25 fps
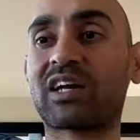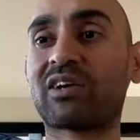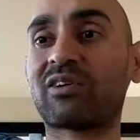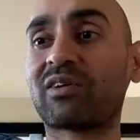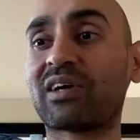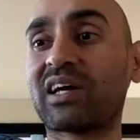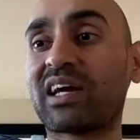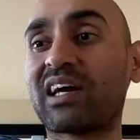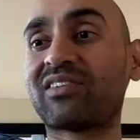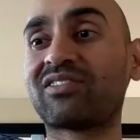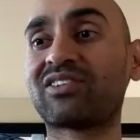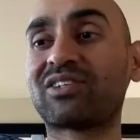I
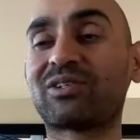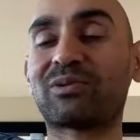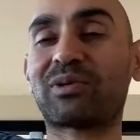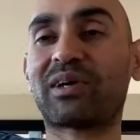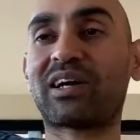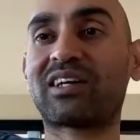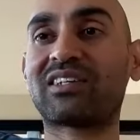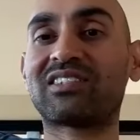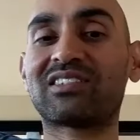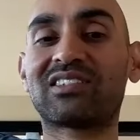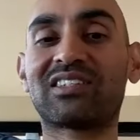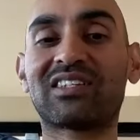don't have to.
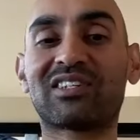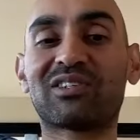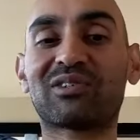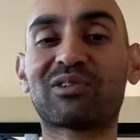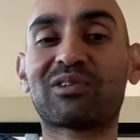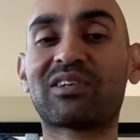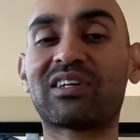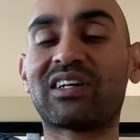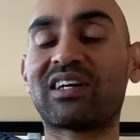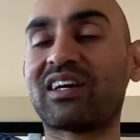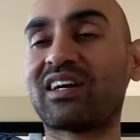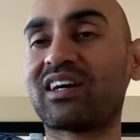I just
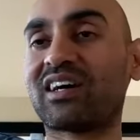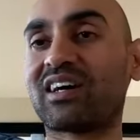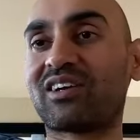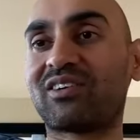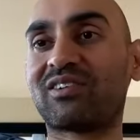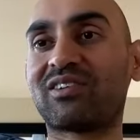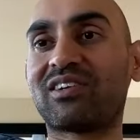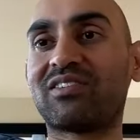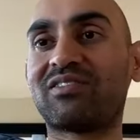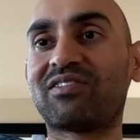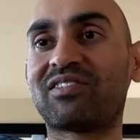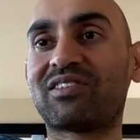ignore it. I
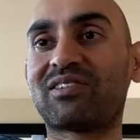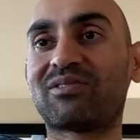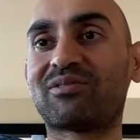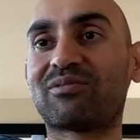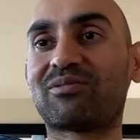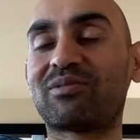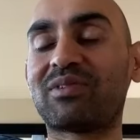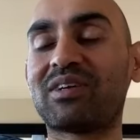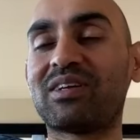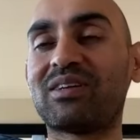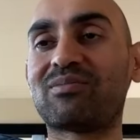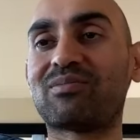don't even
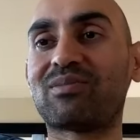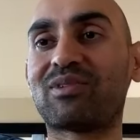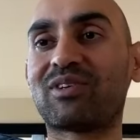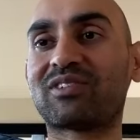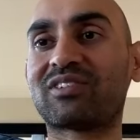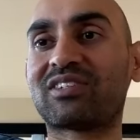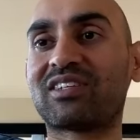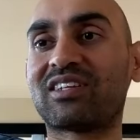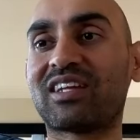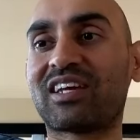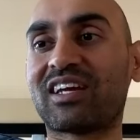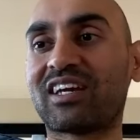read
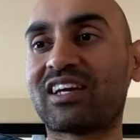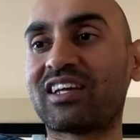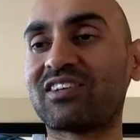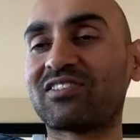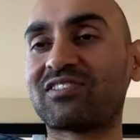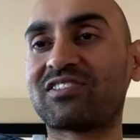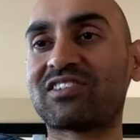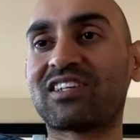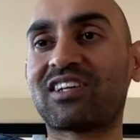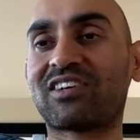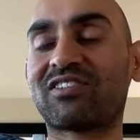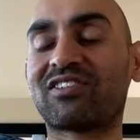most of the
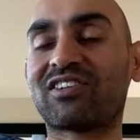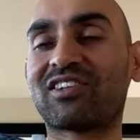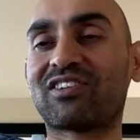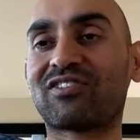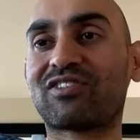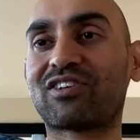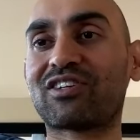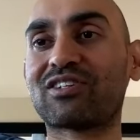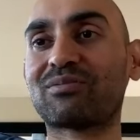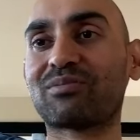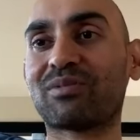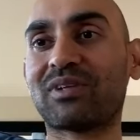negative stuff in the
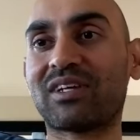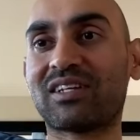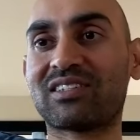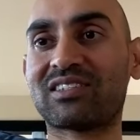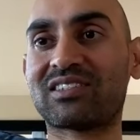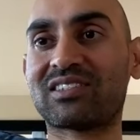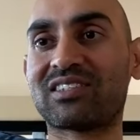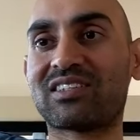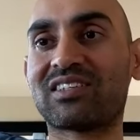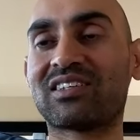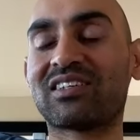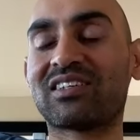first place.